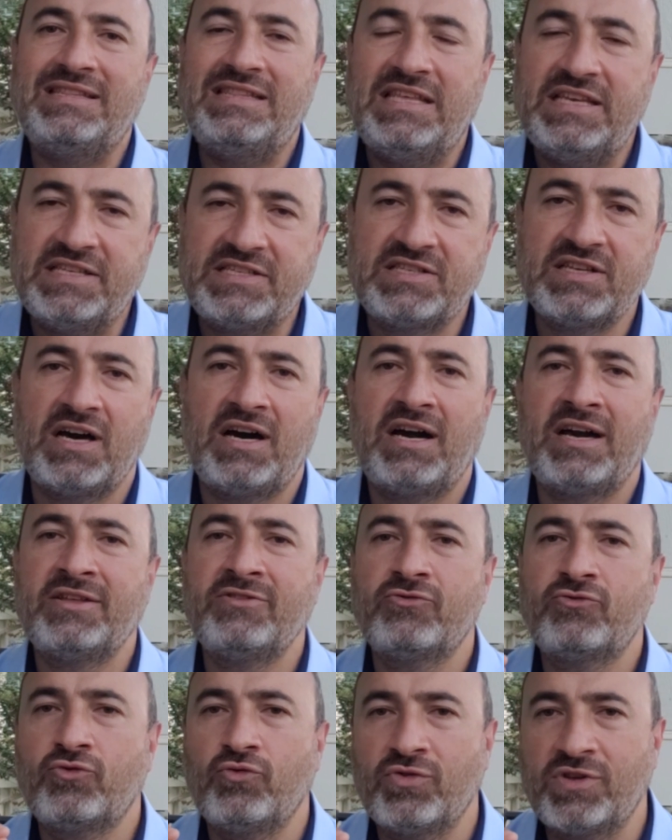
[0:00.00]

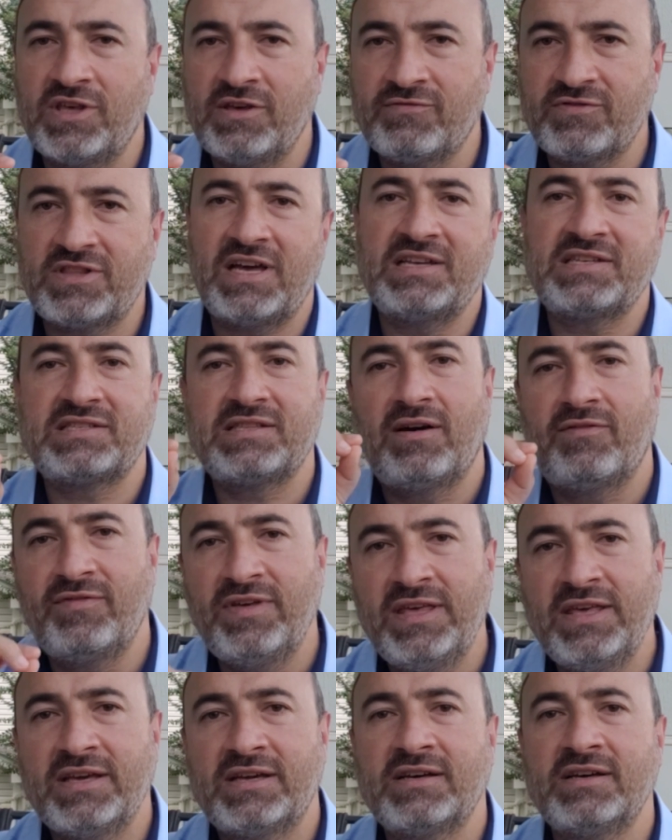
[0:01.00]
designed to give Tesla
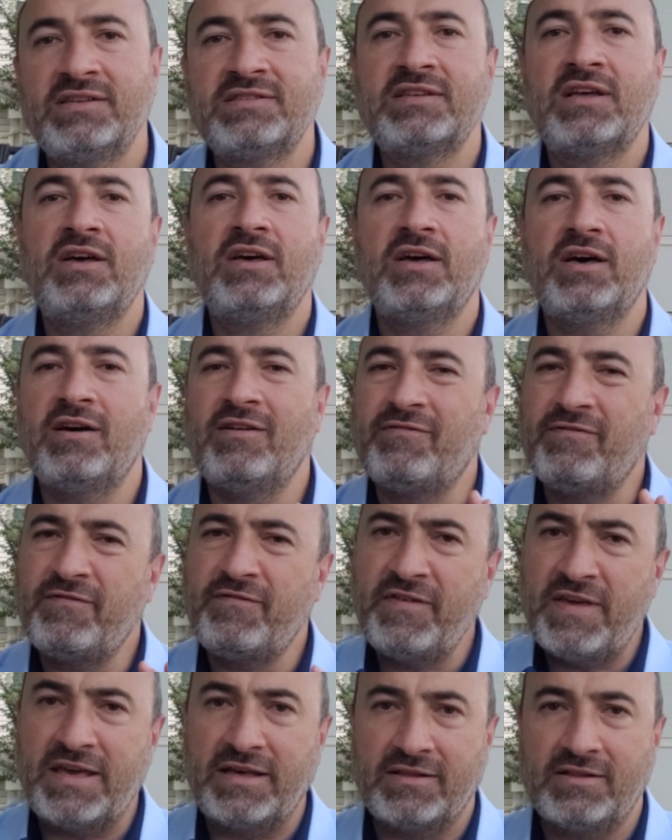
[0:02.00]
vehicles a
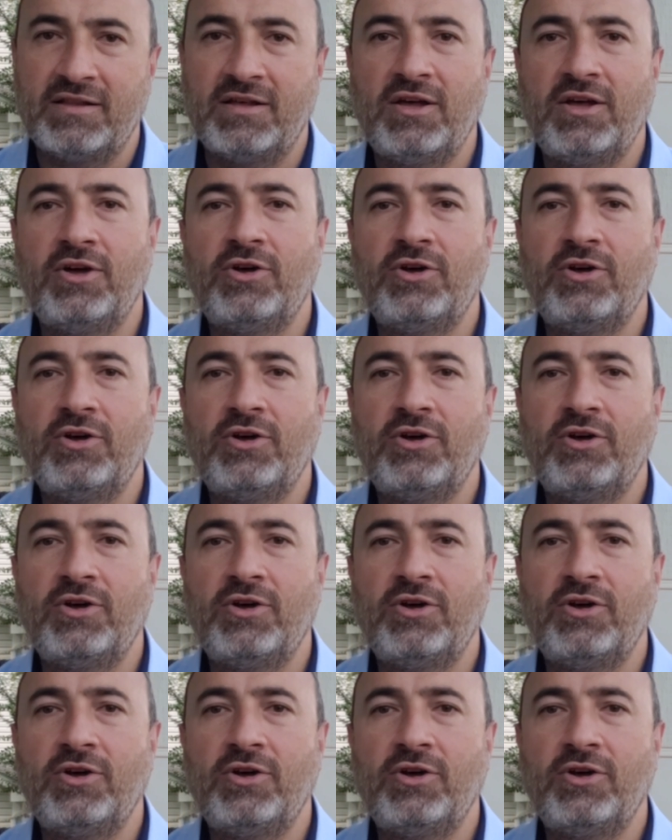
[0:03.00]
feel,